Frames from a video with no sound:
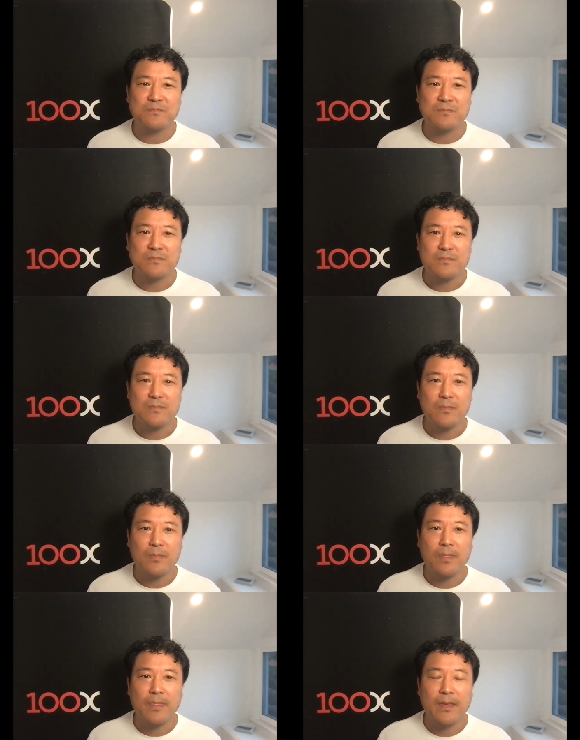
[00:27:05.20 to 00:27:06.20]

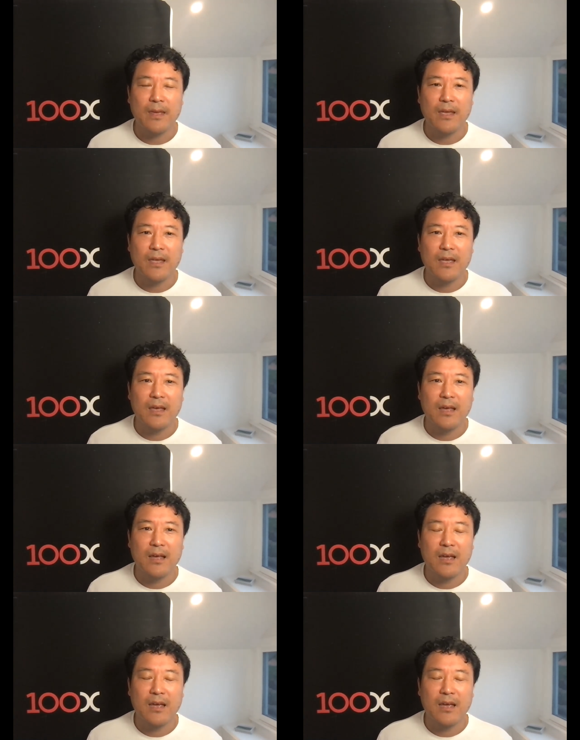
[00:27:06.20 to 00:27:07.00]
(no one is talking)